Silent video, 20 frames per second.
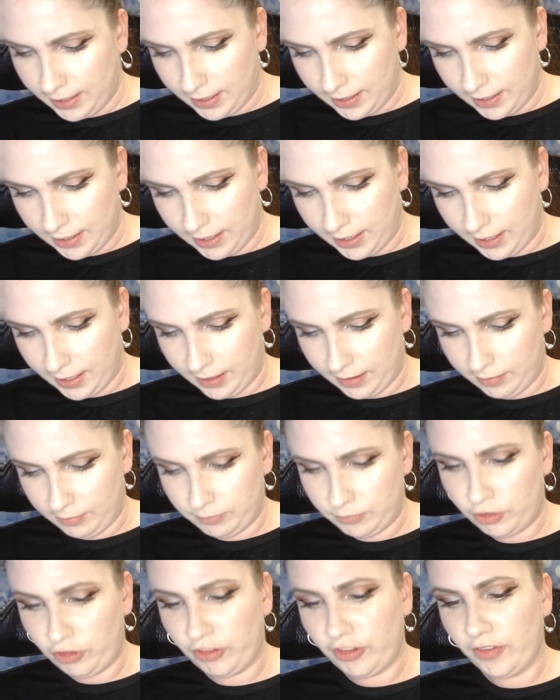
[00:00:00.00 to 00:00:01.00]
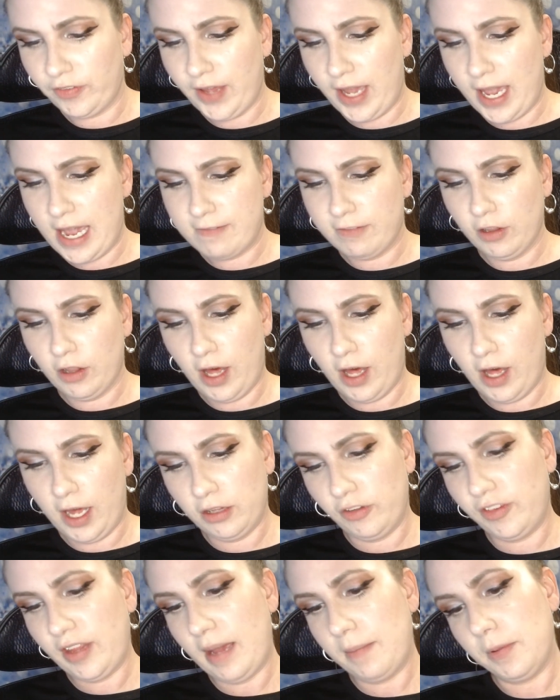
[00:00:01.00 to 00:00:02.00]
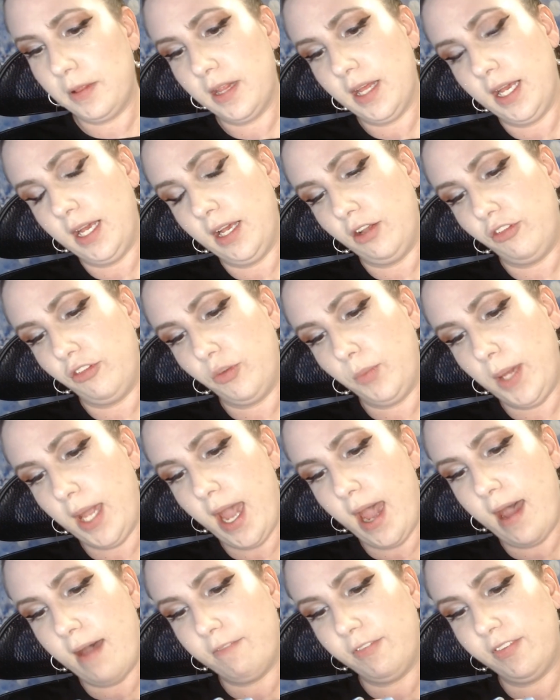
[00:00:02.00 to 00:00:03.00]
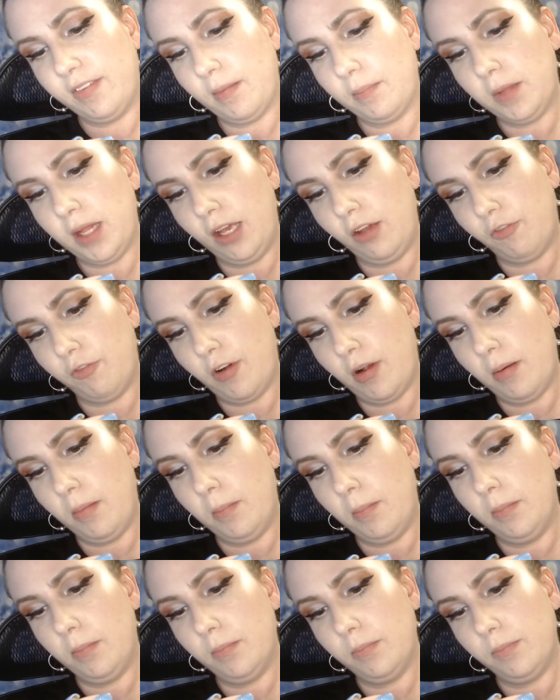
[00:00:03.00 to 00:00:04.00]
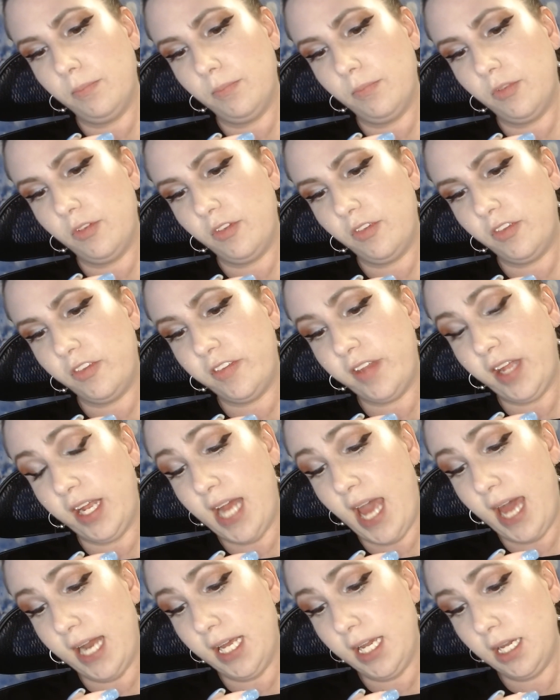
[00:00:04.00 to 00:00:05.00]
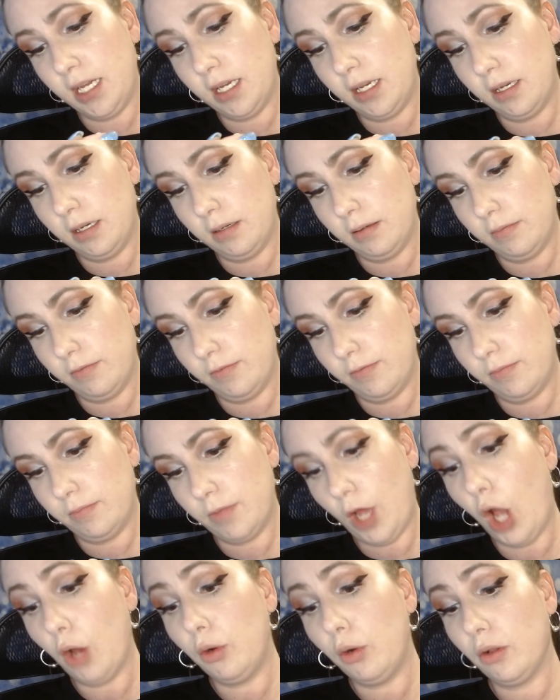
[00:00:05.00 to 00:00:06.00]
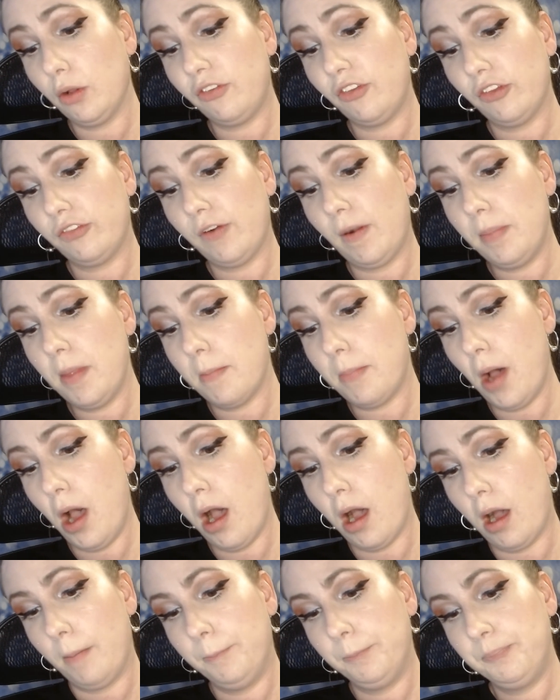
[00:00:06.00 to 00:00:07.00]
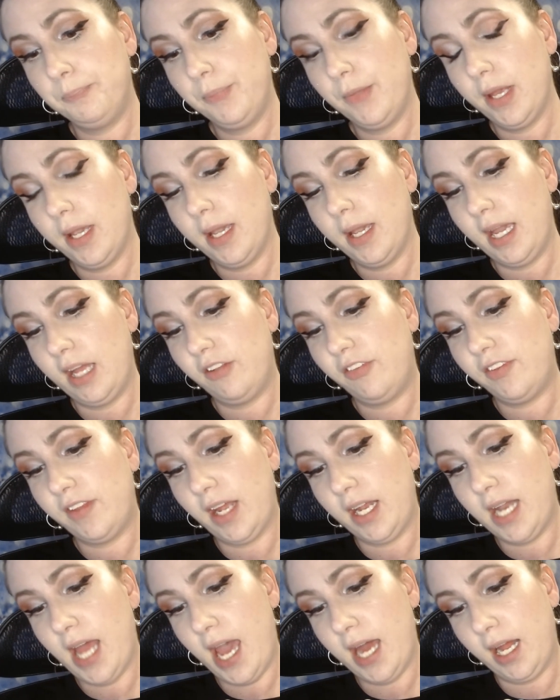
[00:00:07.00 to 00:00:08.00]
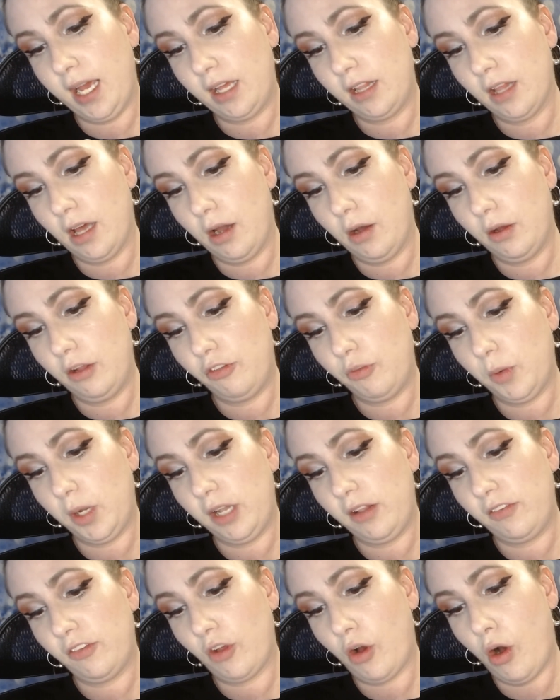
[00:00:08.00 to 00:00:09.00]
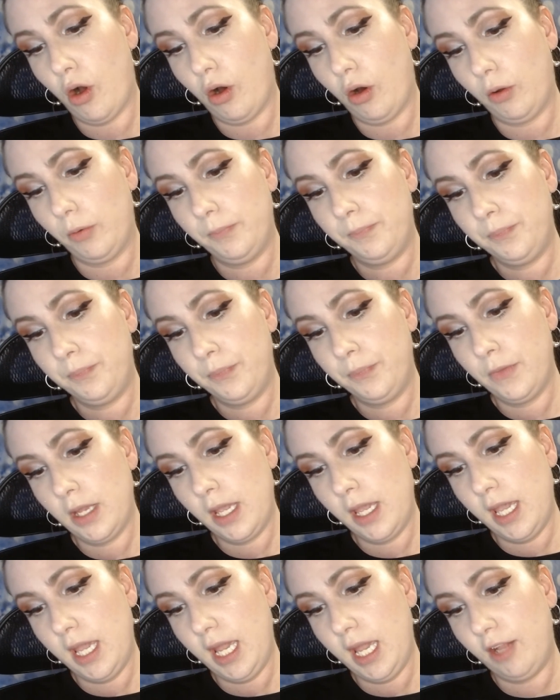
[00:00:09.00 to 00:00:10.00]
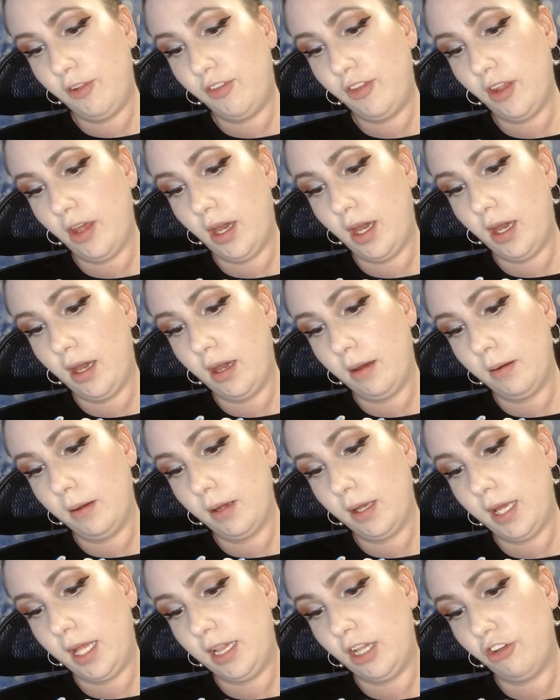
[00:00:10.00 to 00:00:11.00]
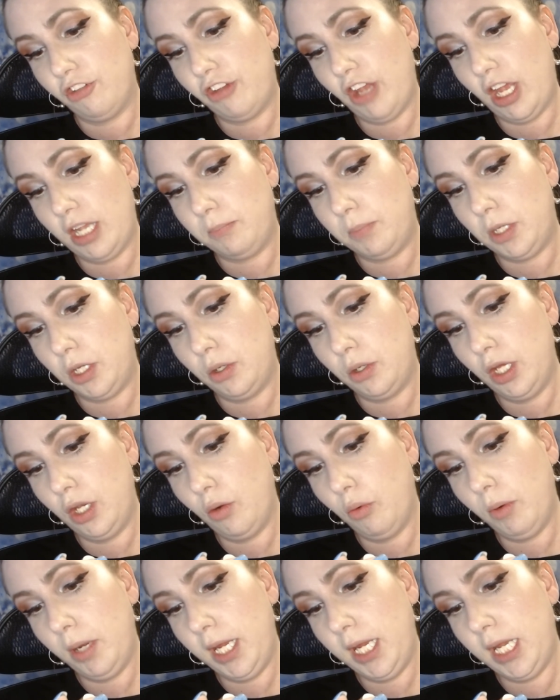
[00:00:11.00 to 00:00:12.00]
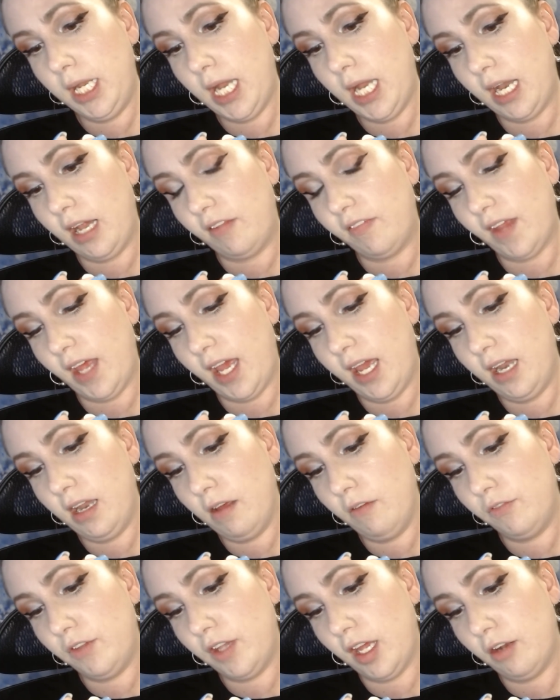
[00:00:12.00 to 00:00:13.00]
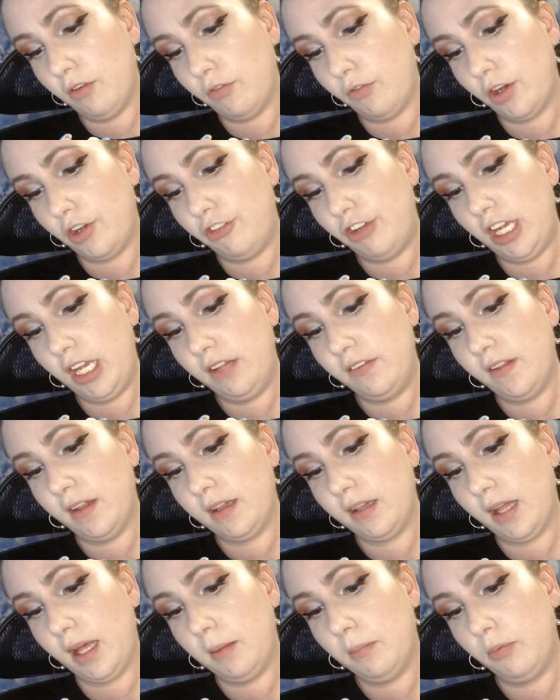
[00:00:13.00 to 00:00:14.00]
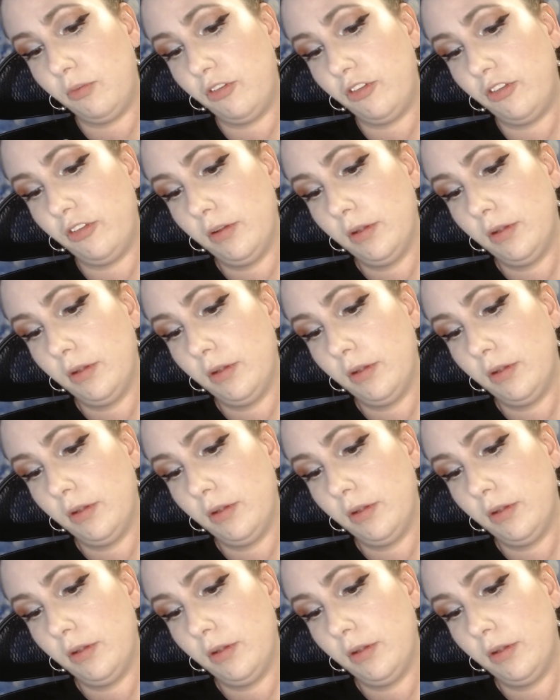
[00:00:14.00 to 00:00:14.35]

Um, just because I have a lot of those type of things. We have something from Stainiac. Oh, no, this is from theBalm. It's Stainiac, though, is what it's called. It's a uh, in the shade Beauty Queen, and it's a hint of tint for cheeks and lips.